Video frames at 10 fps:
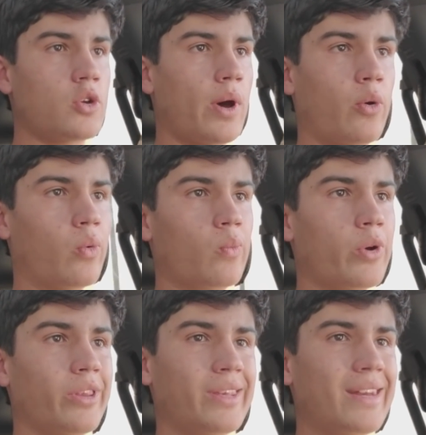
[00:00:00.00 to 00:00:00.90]
so I don't
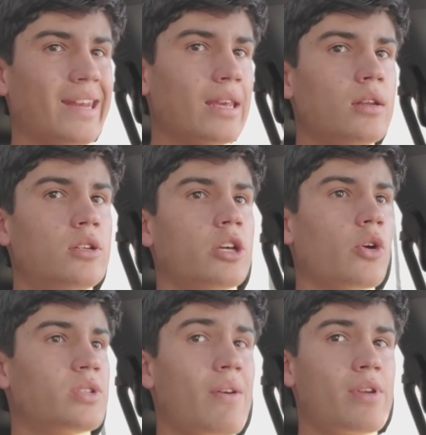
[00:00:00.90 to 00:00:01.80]
really need it to
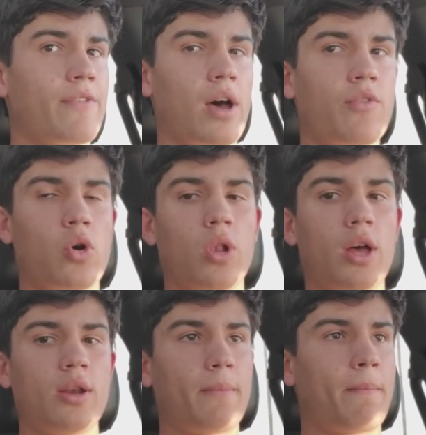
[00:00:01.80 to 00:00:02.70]
go 75 a whole lot.